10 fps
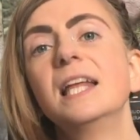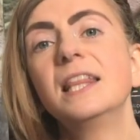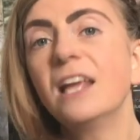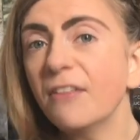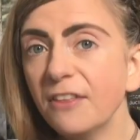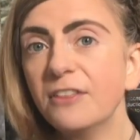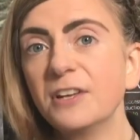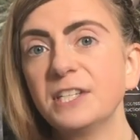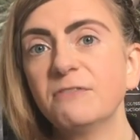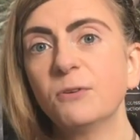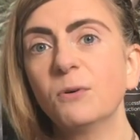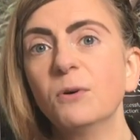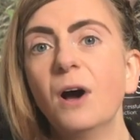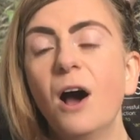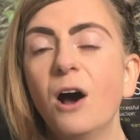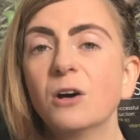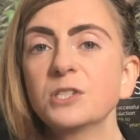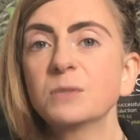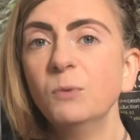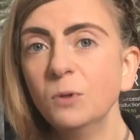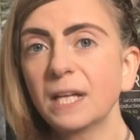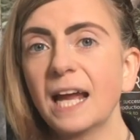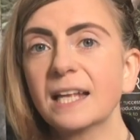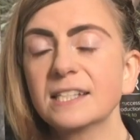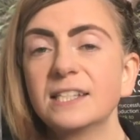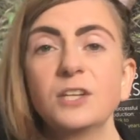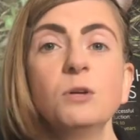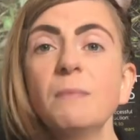The other 34 are small cats that you